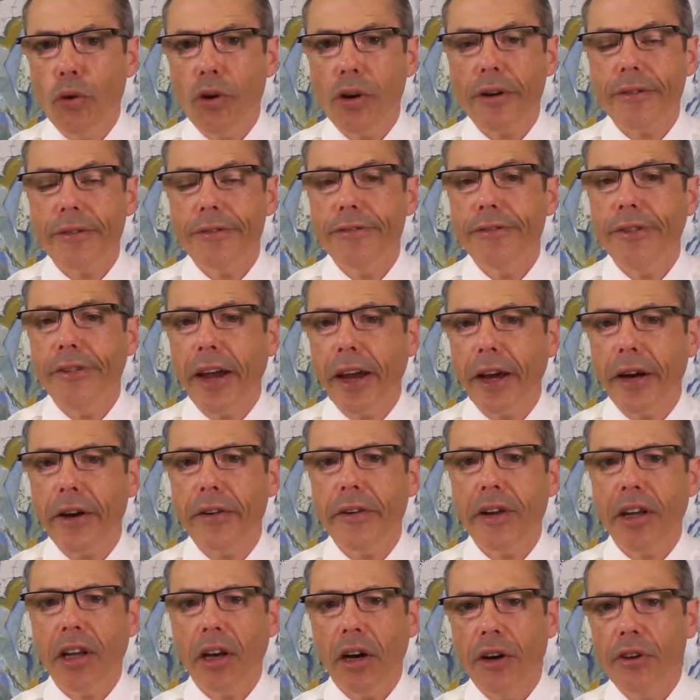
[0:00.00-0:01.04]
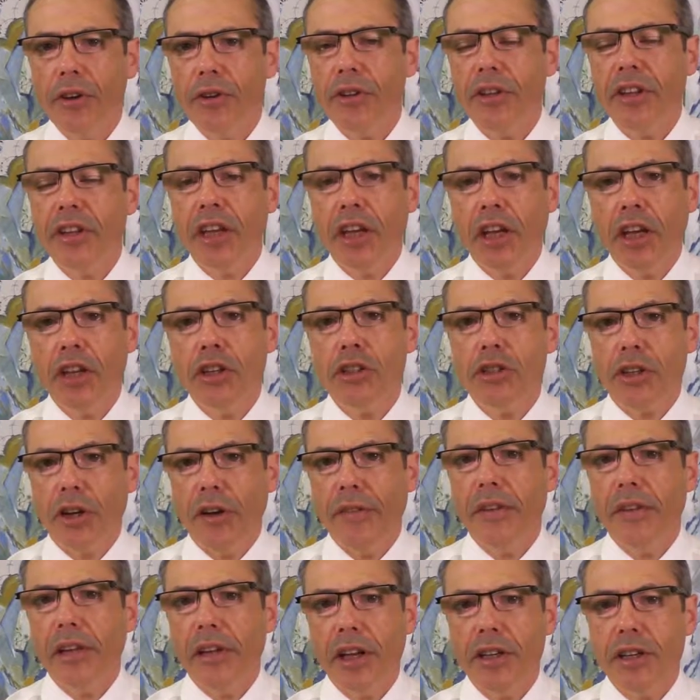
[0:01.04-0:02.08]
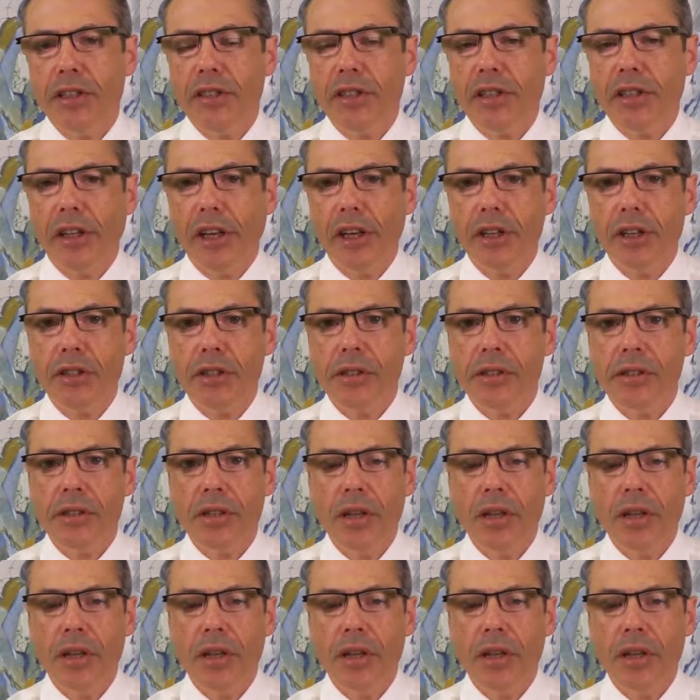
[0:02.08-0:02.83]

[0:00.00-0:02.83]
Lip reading: vary under each of the legislations,